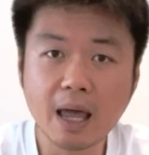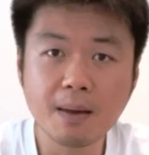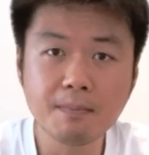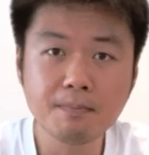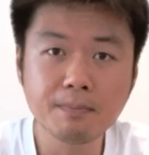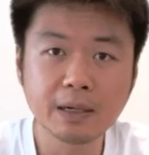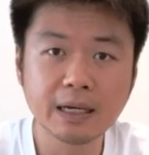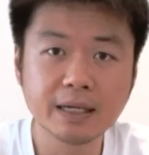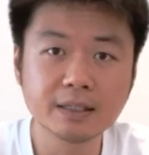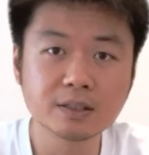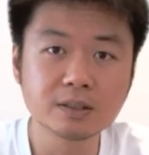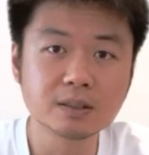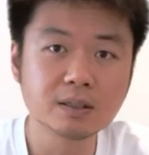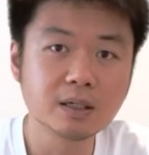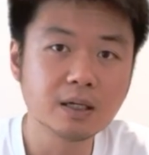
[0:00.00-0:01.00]
end
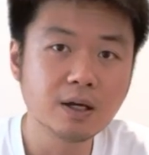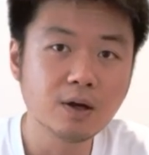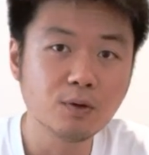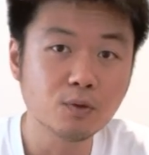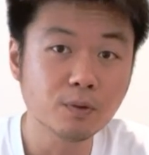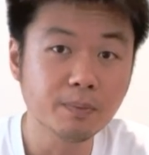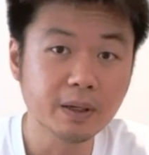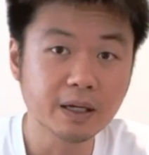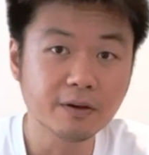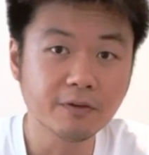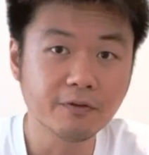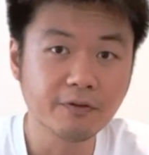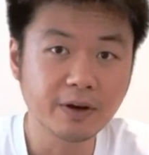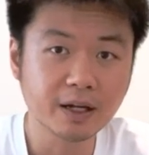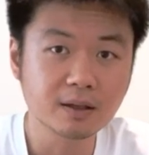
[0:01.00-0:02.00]
plates will be
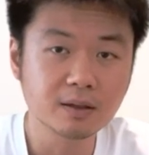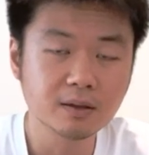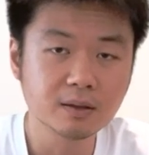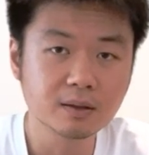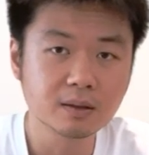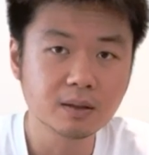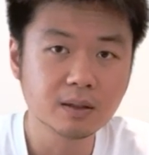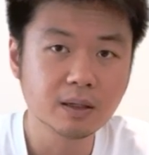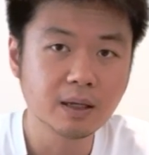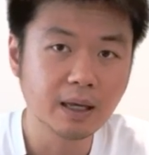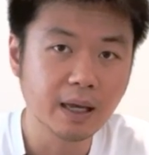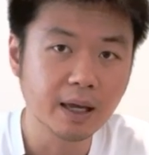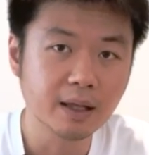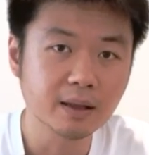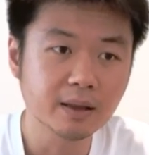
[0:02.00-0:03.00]
affected,
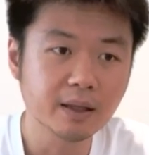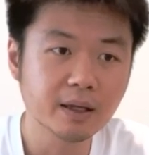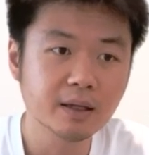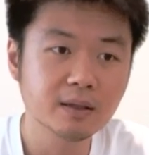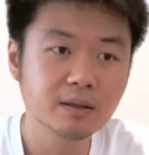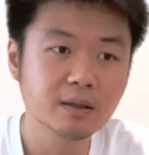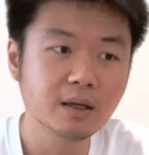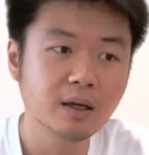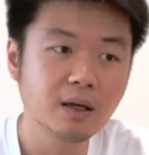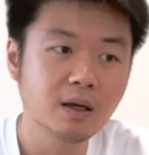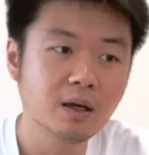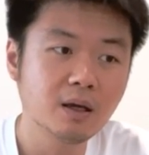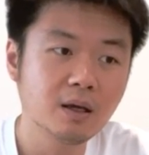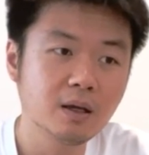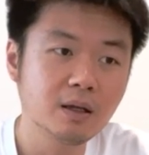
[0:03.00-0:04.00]
and then
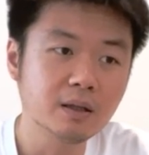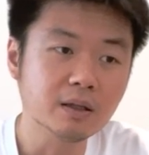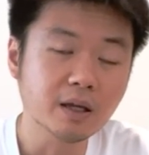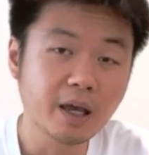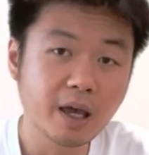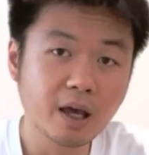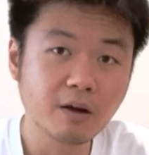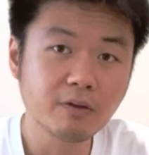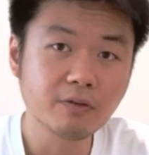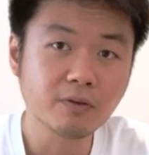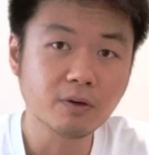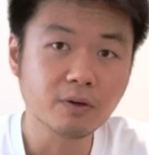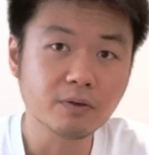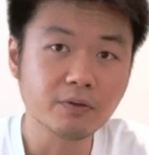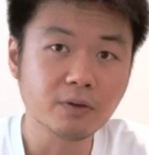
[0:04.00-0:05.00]
the
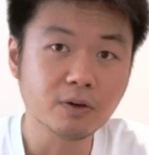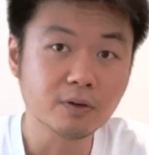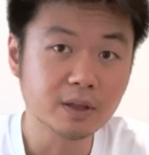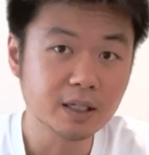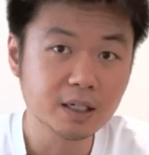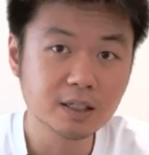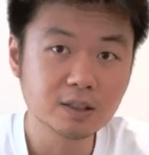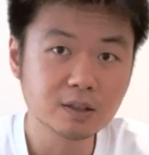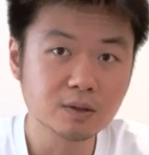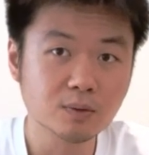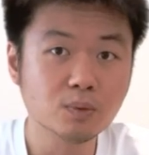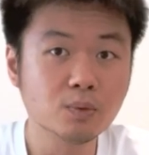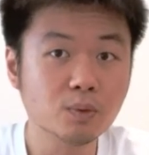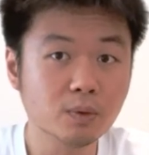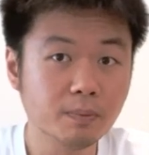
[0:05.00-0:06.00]
health of your disc
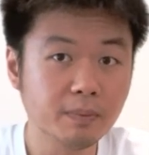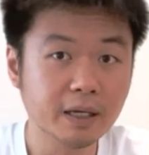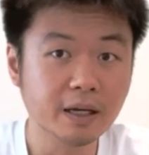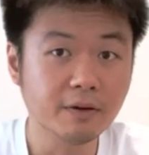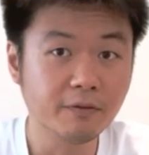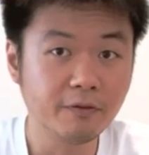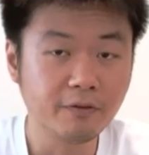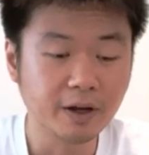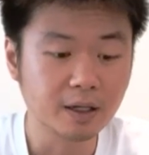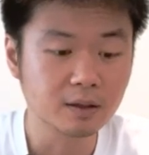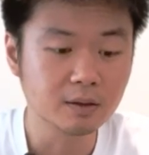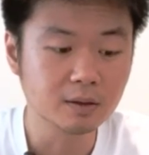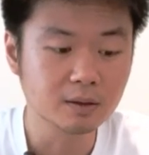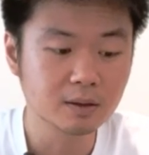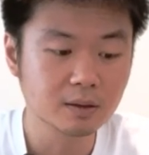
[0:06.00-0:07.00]
would be
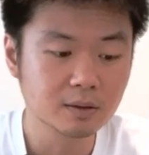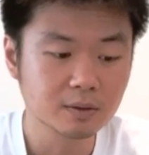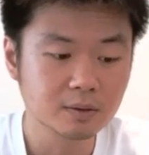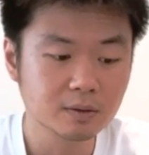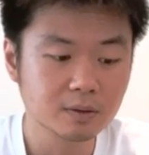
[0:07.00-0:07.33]
affected.